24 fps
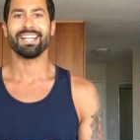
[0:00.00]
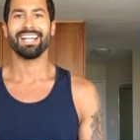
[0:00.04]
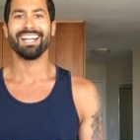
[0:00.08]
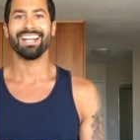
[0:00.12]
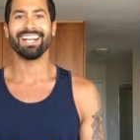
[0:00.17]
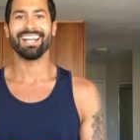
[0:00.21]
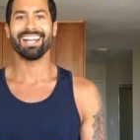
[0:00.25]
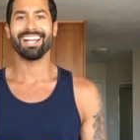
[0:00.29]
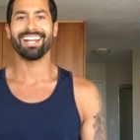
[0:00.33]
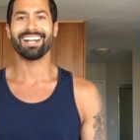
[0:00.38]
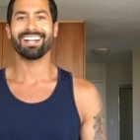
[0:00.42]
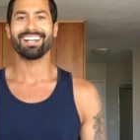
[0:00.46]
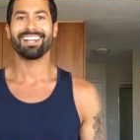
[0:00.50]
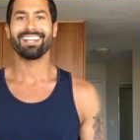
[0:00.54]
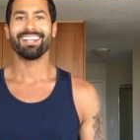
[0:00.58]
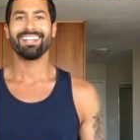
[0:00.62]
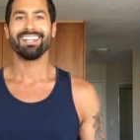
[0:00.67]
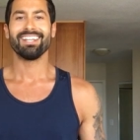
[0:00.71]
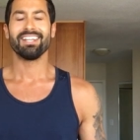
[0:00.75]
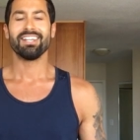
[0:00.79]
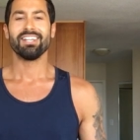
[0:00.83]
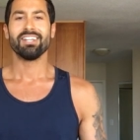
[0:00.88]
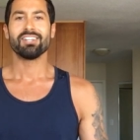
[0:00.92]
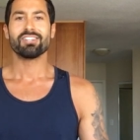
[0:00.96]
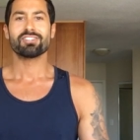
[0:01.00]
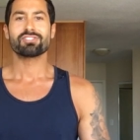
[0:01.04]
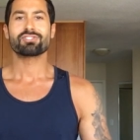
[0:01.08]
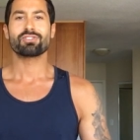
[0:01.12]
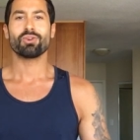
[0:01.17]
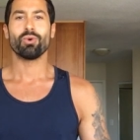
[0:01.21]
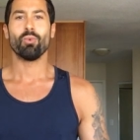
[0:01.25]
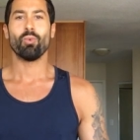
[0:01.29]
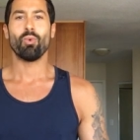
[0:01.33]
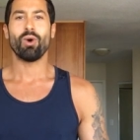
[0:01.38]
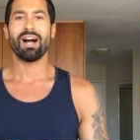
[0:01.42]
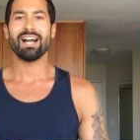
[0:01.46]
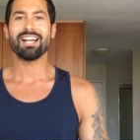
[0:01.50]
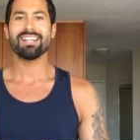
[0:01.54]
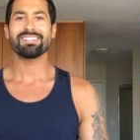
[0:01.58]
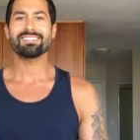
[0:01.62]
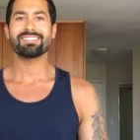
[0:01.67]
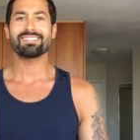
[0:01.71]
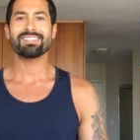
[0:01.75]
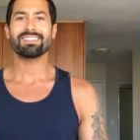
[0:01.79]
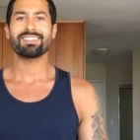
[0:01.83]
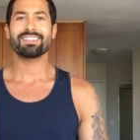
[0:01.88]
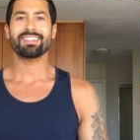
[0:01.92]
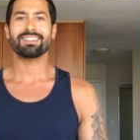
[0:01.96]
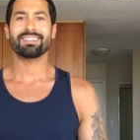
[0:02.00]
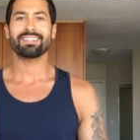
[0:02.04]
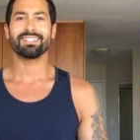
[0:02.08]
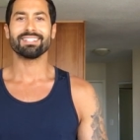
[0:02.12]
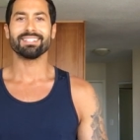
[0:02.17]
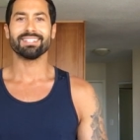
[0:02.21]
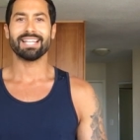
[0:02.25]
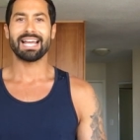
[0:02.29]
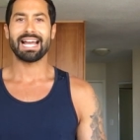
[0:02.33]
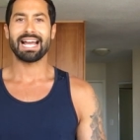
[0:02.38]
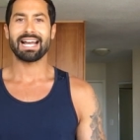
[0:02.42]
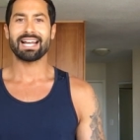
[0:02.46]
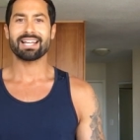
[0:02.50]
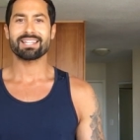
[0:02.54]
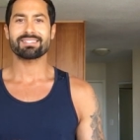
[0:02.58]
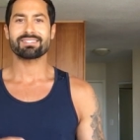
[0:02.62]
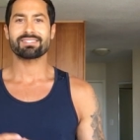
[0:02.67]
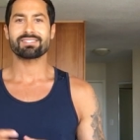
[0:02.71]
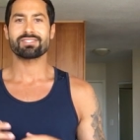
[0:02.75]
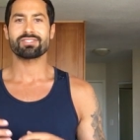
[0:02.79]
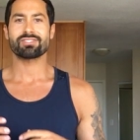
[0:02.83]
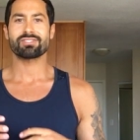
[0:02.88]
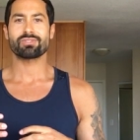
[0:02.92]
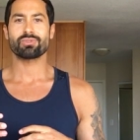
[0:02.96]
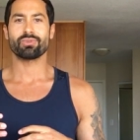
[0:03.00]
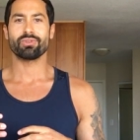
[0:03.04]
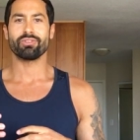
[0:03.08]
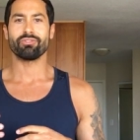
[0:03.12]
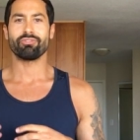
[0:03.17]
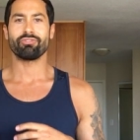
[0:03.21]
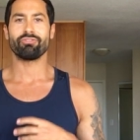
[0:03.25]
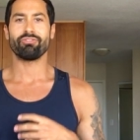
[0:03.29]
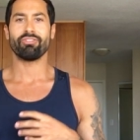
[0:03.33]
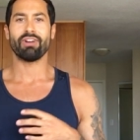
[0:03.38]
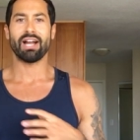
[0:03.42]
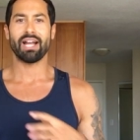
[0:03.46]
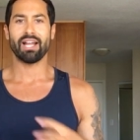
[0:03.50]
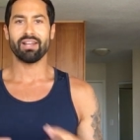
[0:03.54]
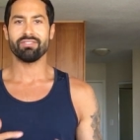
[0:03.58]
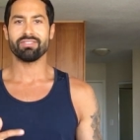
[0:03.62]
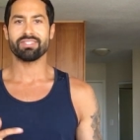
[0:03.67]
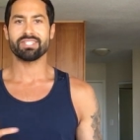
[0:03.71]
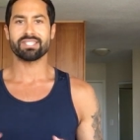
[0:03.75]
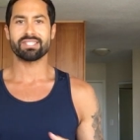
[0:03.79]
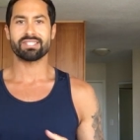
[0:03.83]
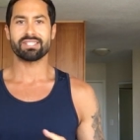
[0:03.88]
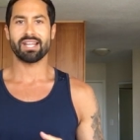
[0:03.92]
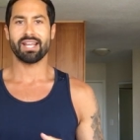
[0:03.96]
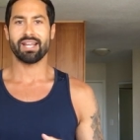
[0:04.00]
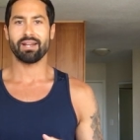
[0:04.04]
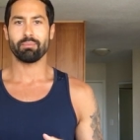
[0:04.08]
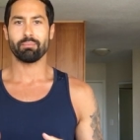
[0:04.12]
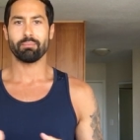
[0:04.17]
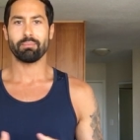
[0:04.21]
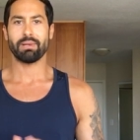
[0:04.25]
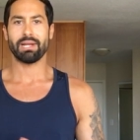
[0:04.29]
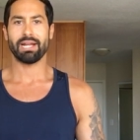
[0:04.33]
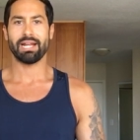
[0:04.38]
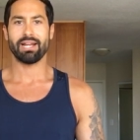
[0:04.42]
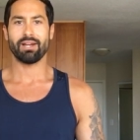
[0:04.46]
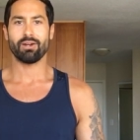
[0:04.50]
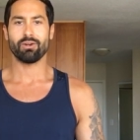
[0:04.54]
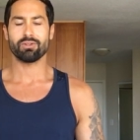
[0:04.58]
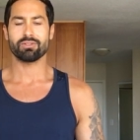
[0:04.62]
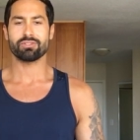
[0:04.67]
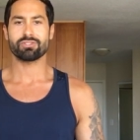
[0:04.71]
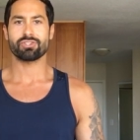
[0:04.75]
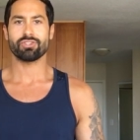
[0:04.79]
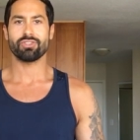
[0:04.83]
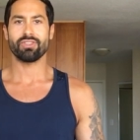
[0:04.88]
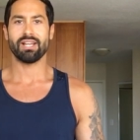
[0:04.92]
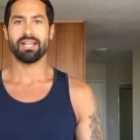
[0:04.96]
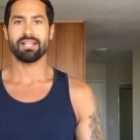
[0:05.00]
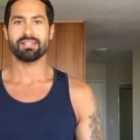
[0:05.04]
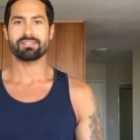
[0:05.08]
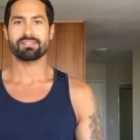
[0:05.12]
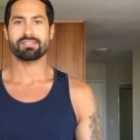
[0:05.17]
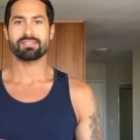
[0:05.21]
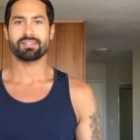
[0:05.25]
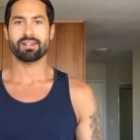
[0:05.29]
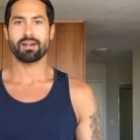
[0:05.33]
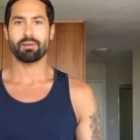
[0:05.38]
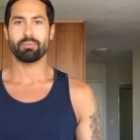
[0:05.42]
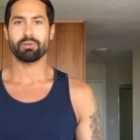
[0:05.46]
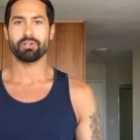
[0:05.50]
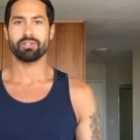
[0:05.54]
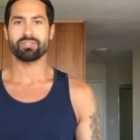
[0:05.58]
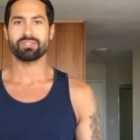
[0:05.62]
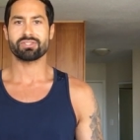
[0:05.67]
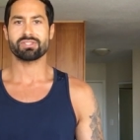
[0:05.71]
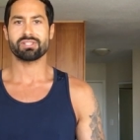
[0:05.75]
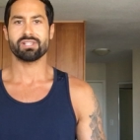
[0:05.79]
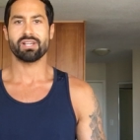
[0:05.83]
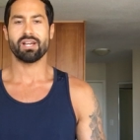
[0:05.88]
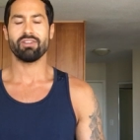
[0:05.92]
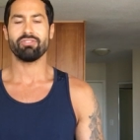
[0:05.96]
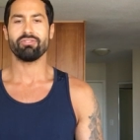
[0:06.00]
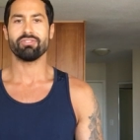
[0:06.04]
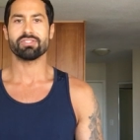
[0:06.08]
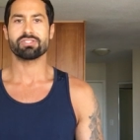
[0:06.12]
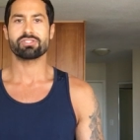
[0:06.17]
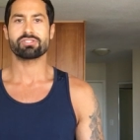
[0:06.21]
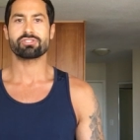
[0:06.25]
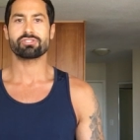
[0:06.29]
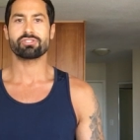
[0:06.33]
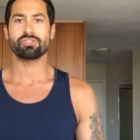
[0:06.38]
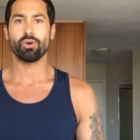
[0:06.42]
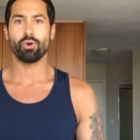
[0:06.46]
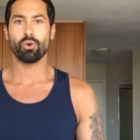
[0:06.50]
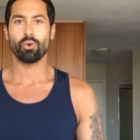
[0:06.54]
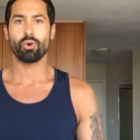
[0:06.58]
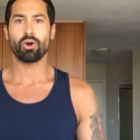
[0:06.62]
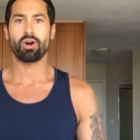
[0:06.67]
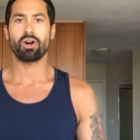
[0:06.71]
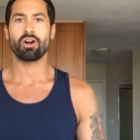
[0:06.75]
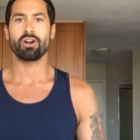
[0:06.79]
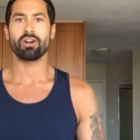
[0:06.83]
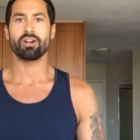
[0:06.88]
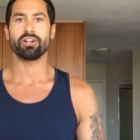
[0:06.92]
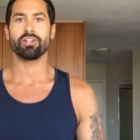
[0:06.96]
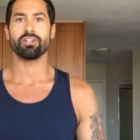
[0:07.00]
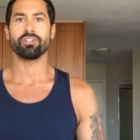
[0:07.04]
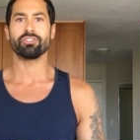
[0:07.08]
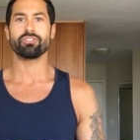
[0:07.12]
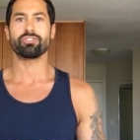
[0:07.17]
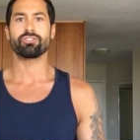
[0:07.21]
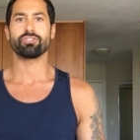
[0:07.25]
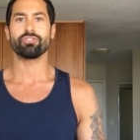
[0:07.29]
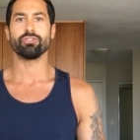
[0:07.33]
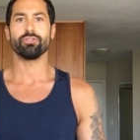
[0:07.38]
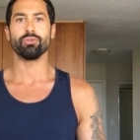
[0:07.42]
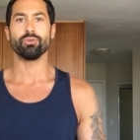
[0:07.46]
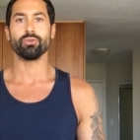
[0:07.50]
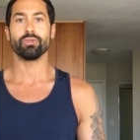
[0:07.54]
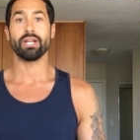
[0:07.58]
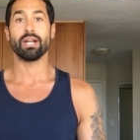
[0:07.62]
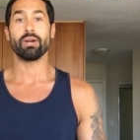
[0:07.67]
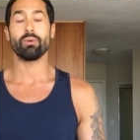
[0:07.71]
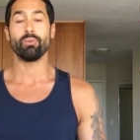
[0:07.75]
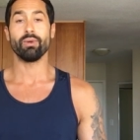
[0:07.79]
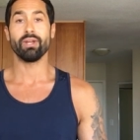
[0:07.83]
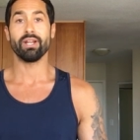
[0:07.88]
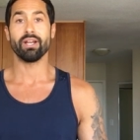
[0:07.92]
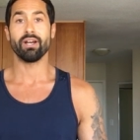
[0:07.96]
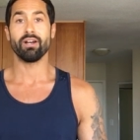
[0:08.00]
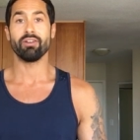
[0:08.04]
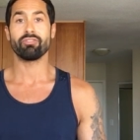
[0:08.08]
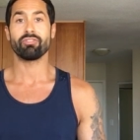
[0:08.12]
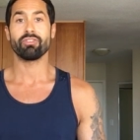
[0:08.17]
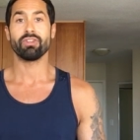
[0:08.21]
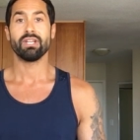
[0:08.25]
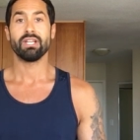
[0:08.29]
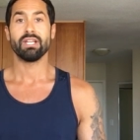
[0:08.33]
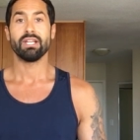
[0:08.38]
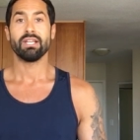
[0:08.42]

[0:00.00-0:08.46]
Hey gang. So why is it that the last sort of five to 10 pounds or that stubborn stuff is so hard to get rid of?